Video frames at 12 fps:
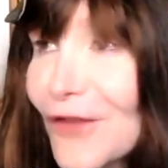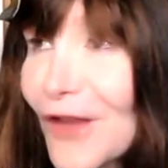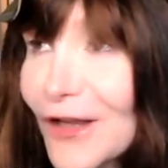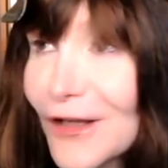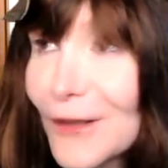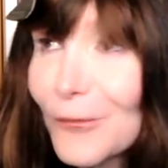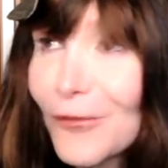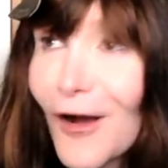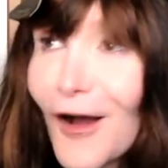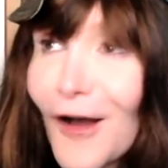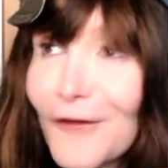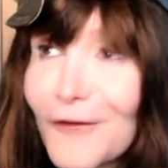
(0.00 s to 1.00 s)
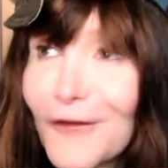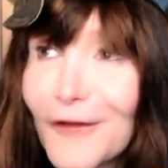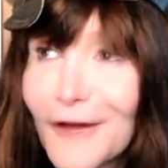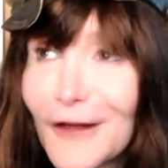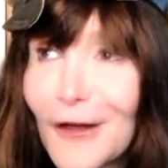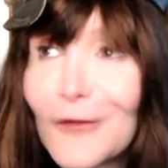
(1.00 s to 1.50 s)
that improv,
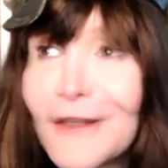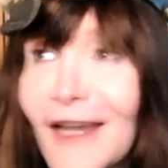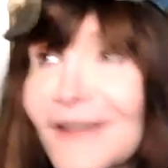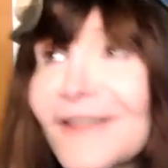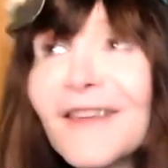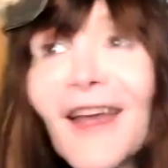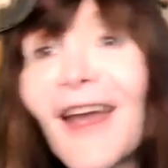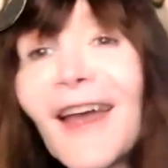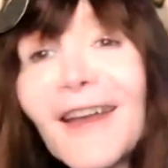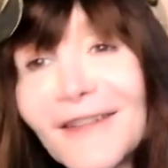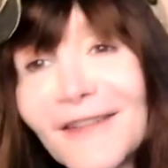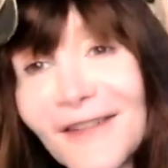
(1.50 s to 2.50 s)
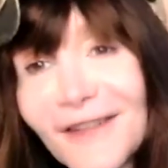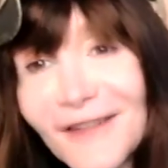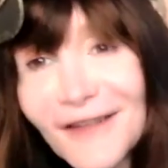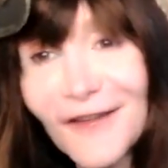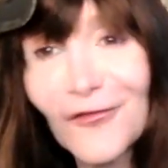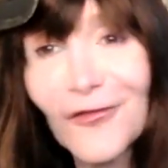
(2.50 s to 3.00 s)
you know, yes, and you
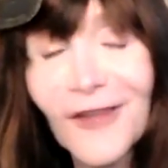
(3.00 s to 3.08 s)
know,